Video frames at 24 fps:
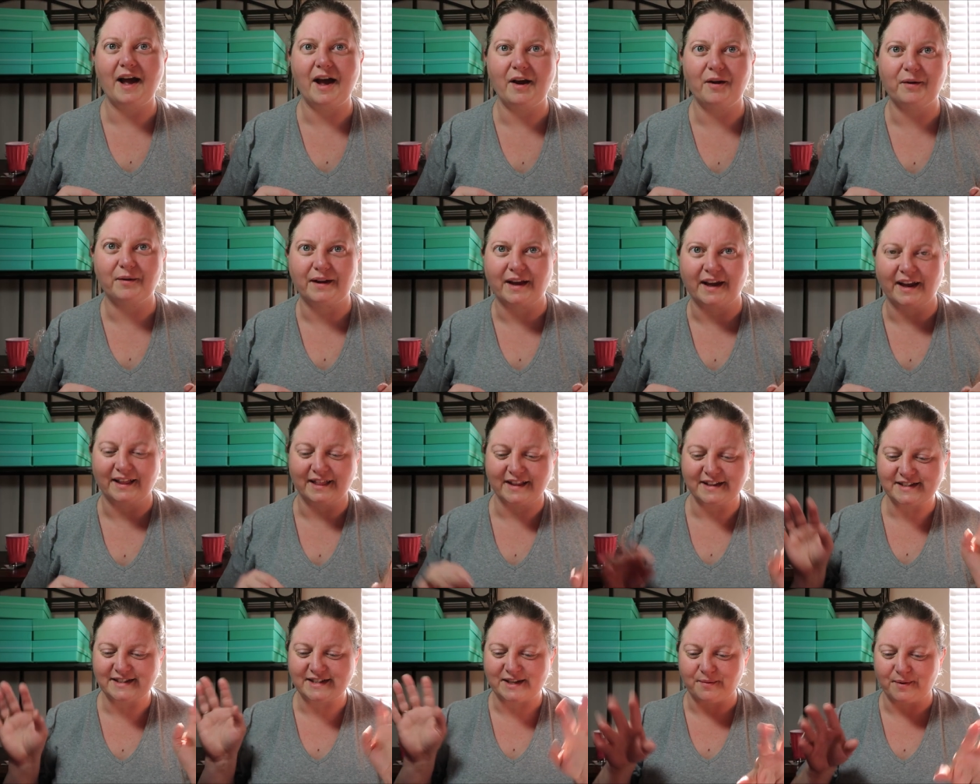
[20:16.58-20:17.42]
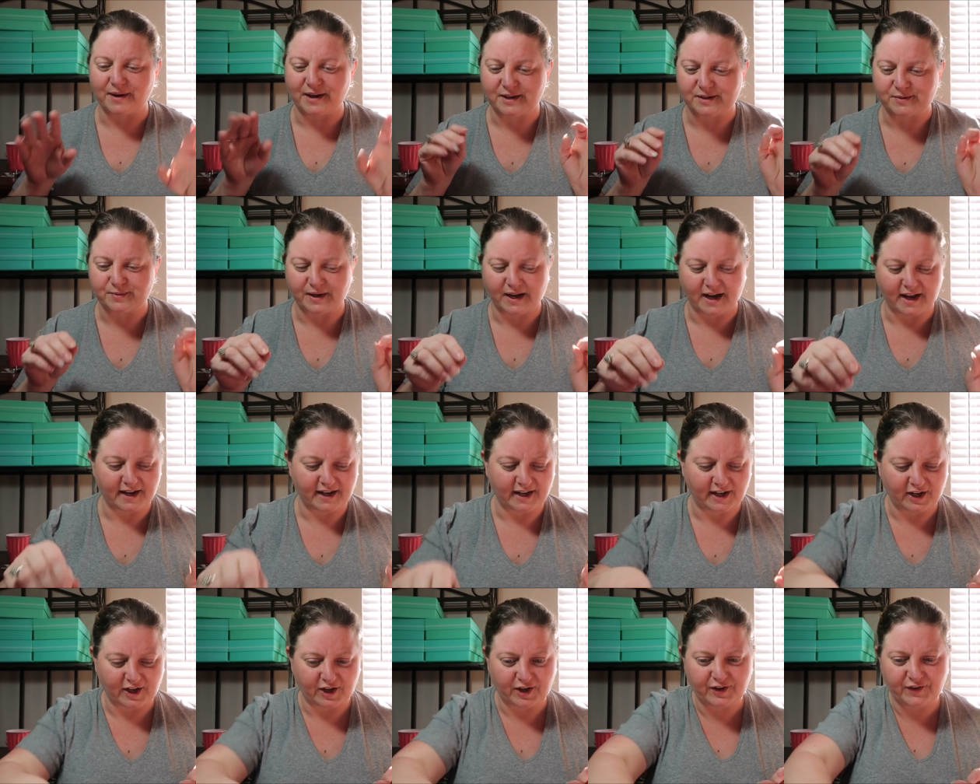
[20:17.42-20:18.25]
Okay, let's see what else we got in
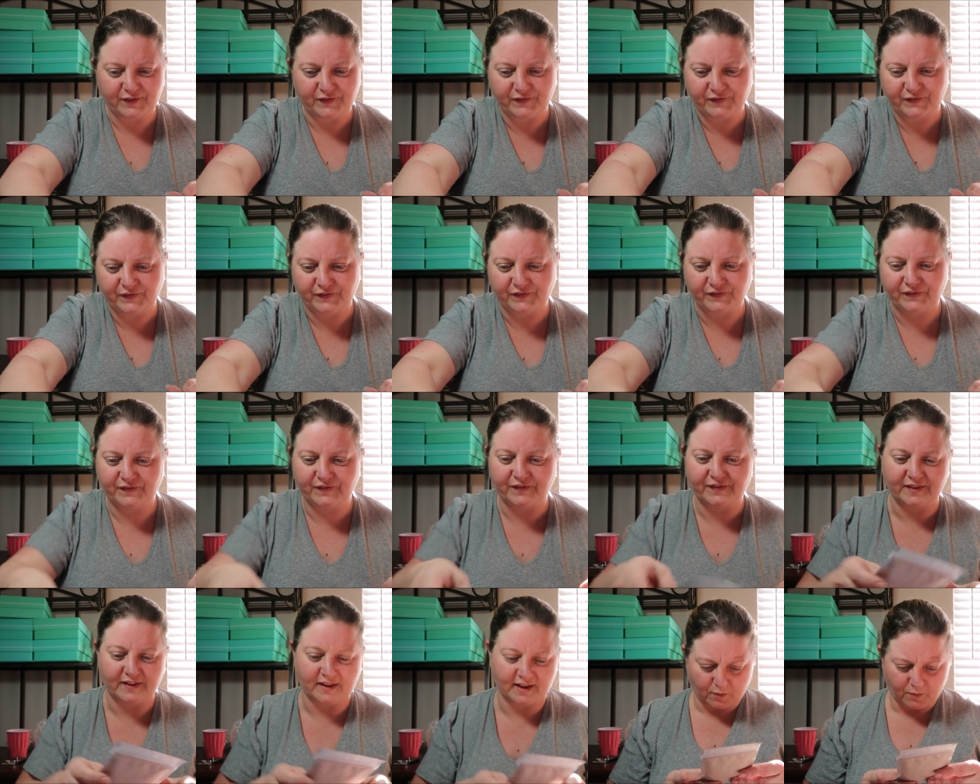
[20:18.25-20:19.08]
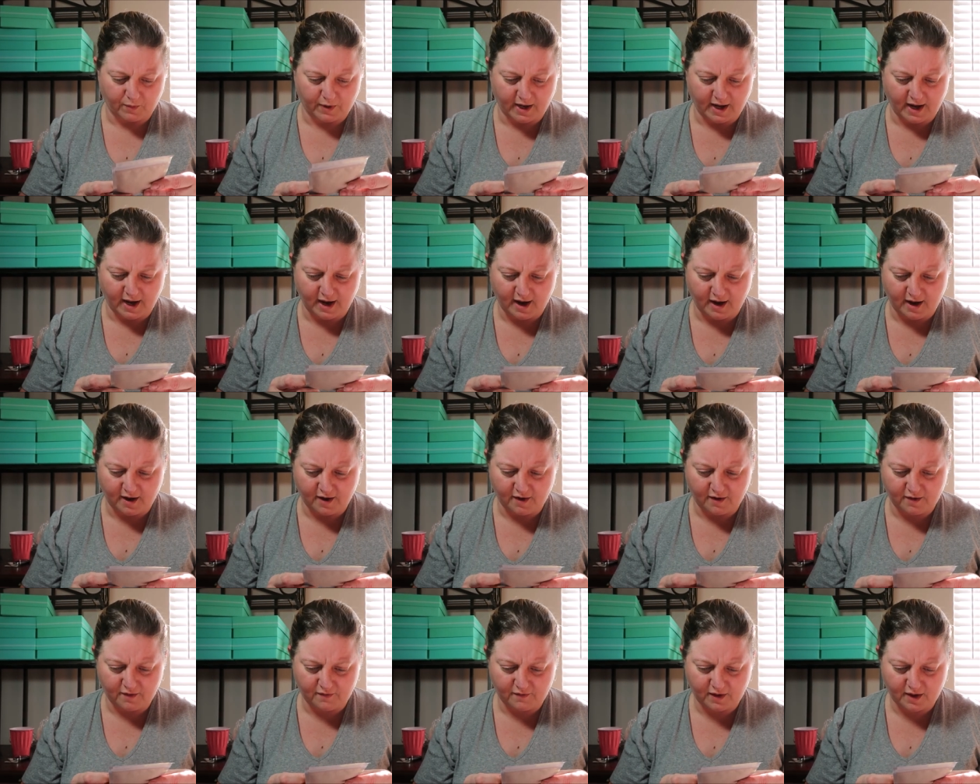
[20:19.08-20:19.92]
here. We
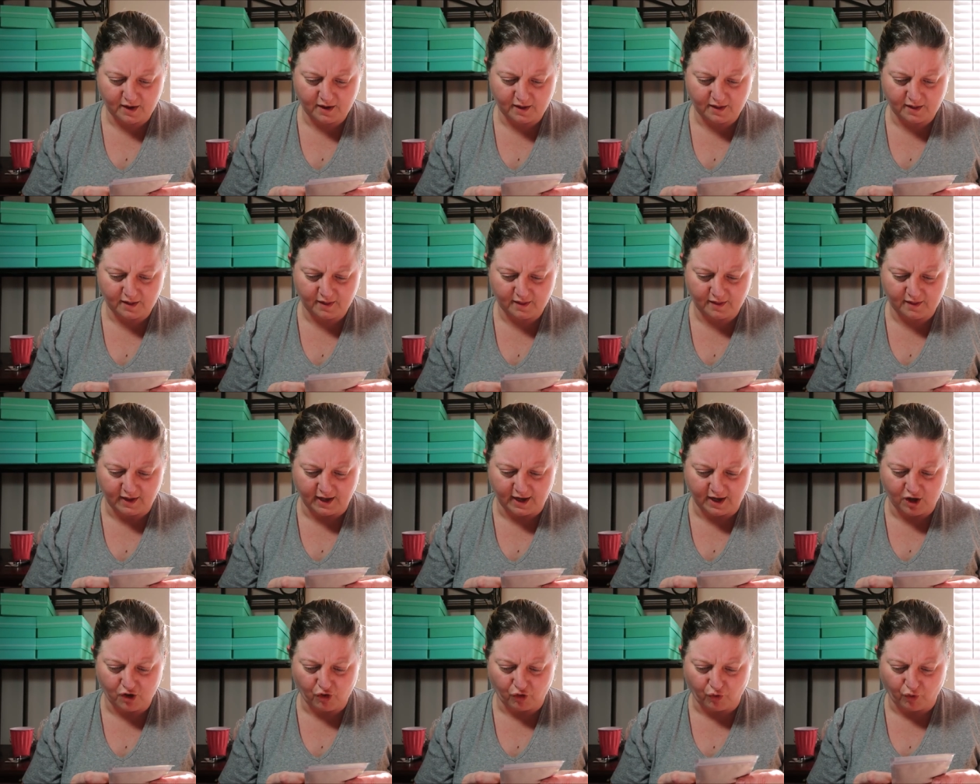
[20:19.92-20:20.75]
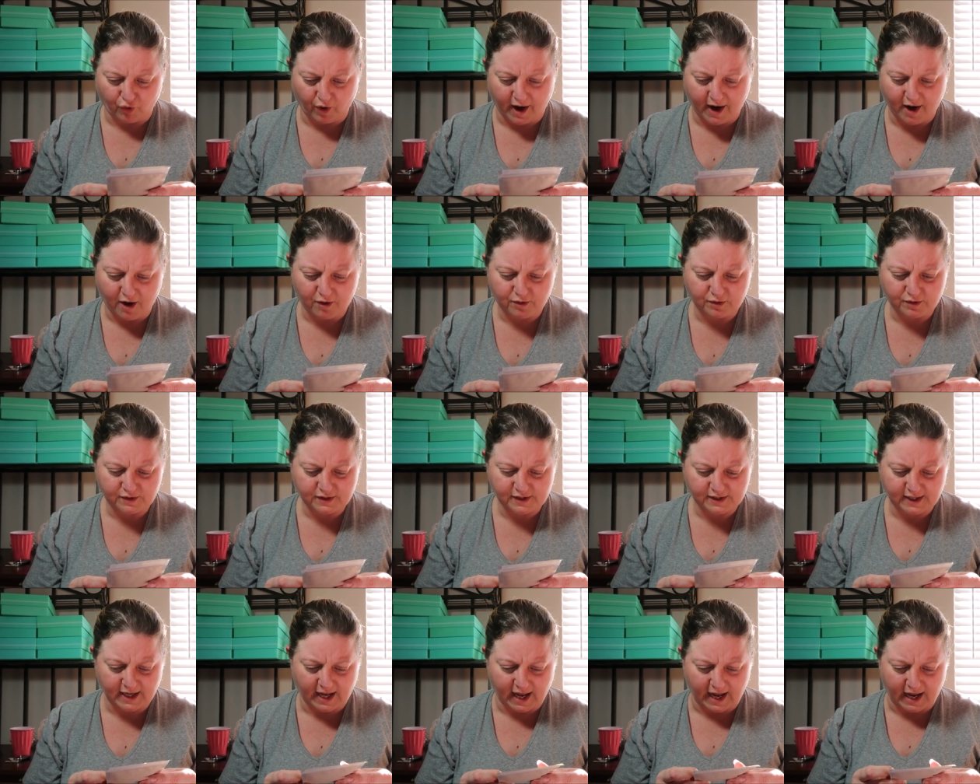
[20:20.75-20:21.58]
have the
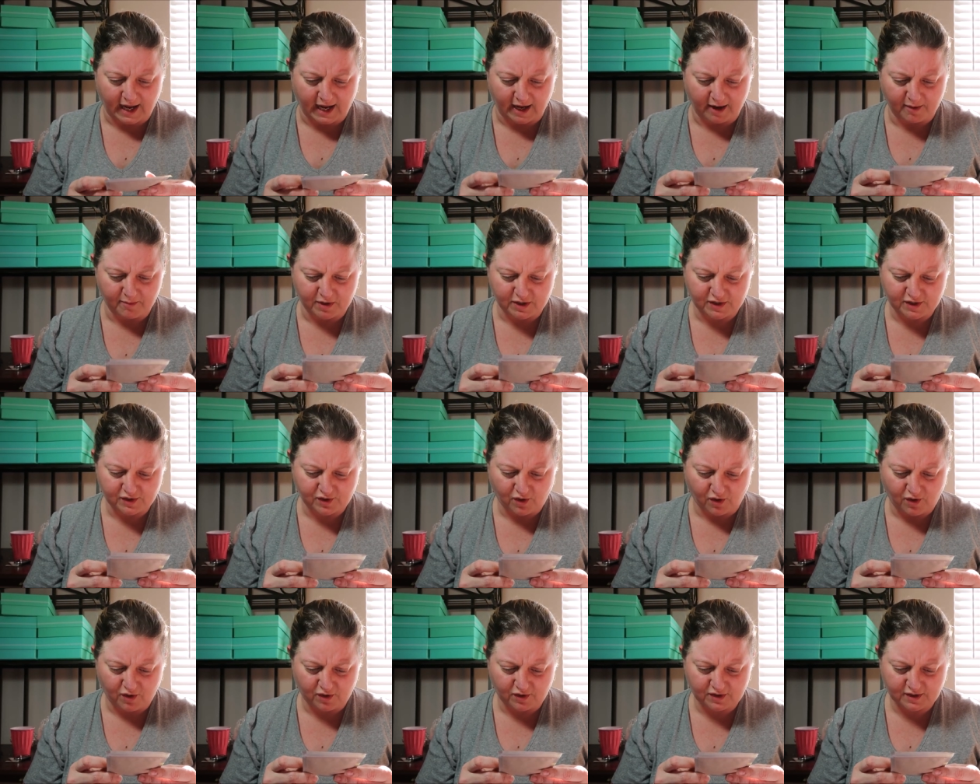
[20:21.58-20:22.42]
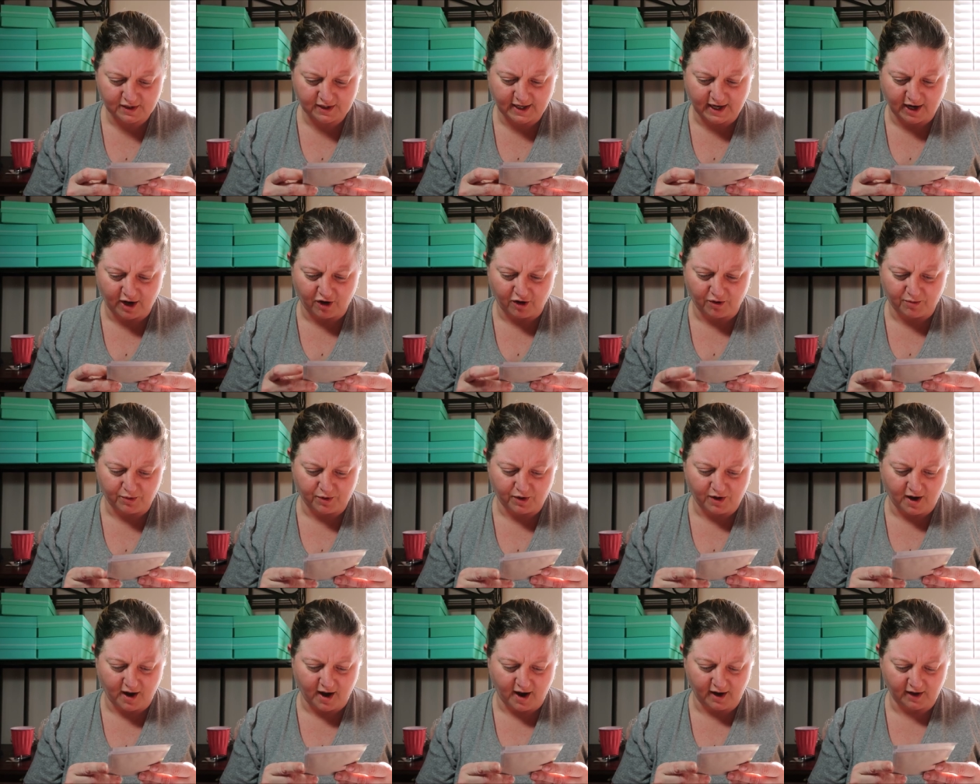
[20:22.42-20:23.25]
Crowns Game Salt
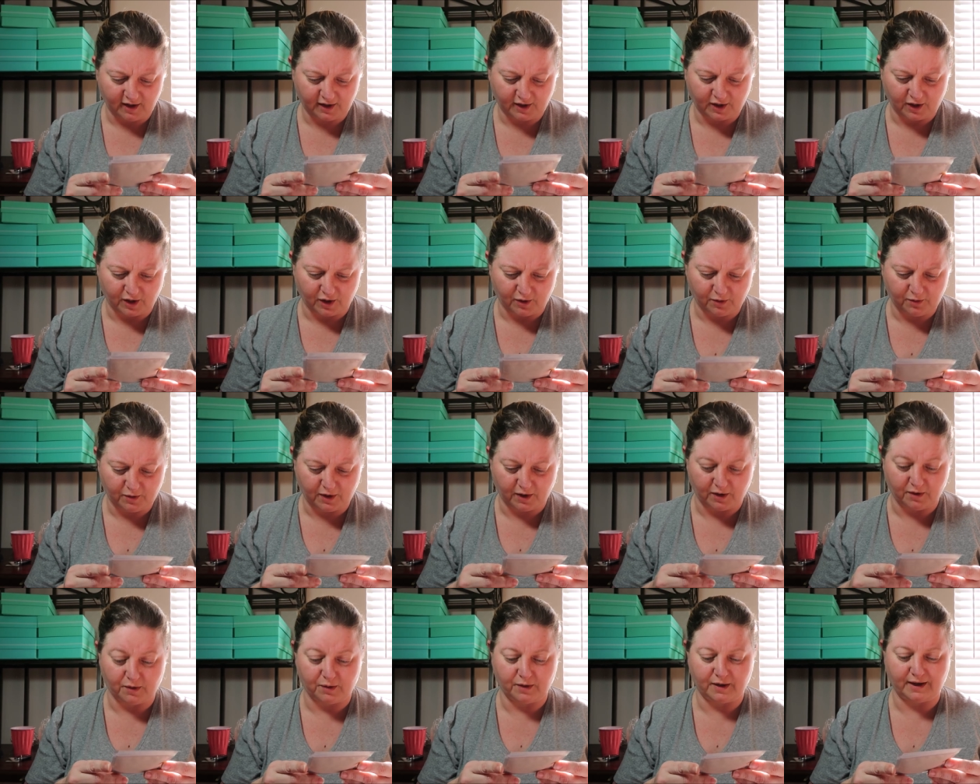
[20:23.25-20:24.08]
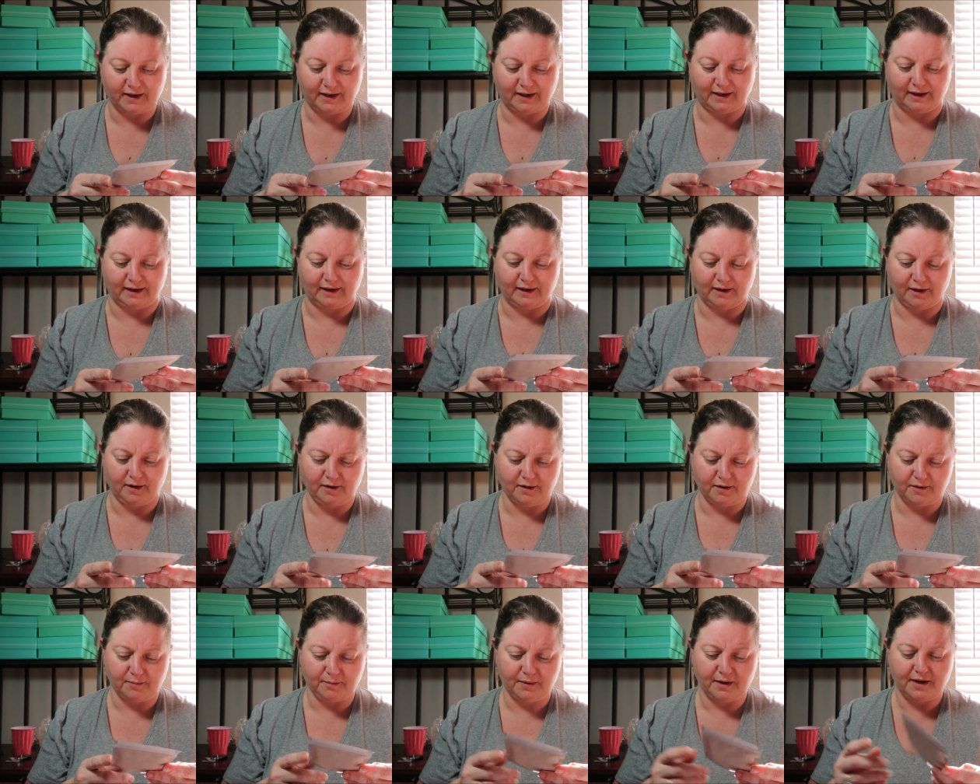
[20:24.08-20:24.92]
Caramel Hot Cocoa.
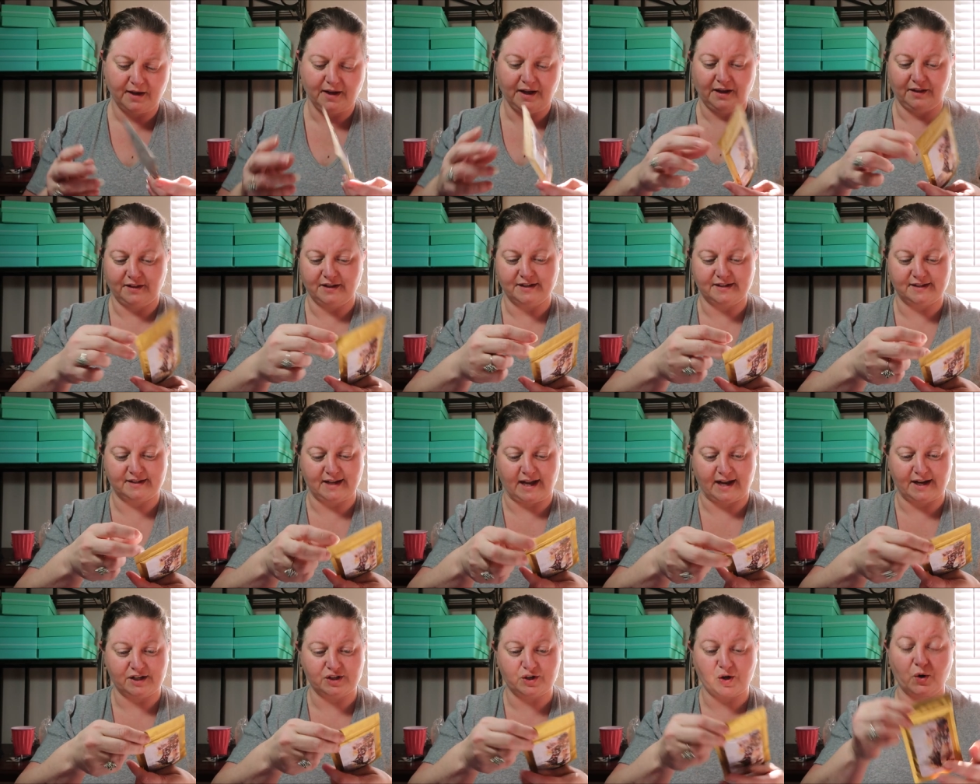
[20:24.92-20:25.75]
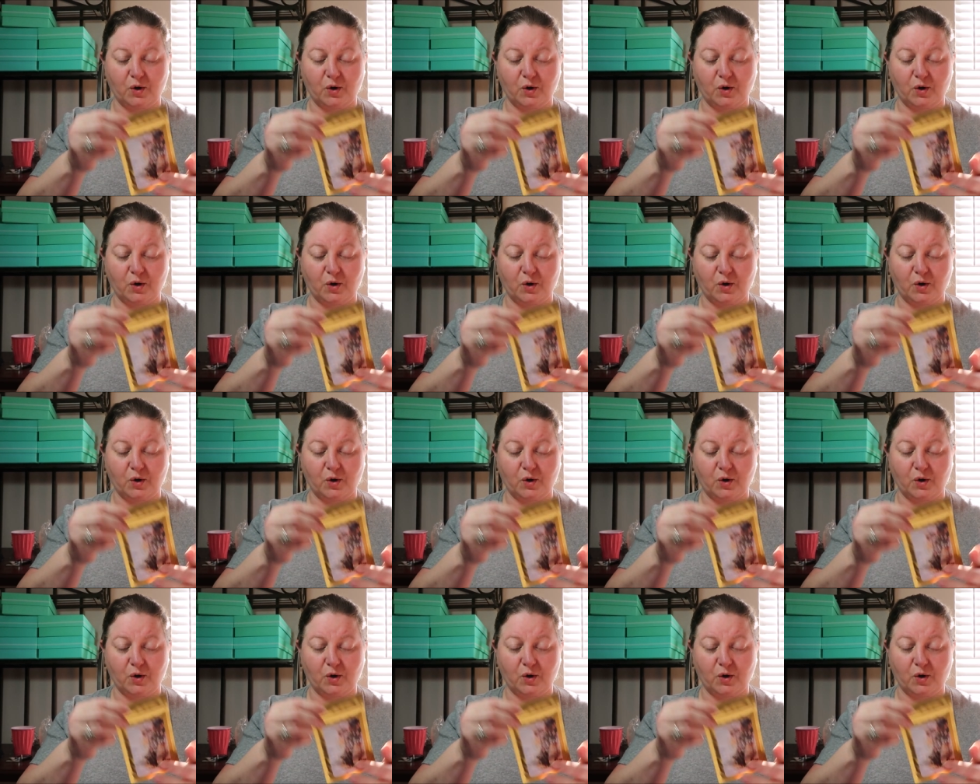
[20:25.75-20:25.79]
Yum. This is a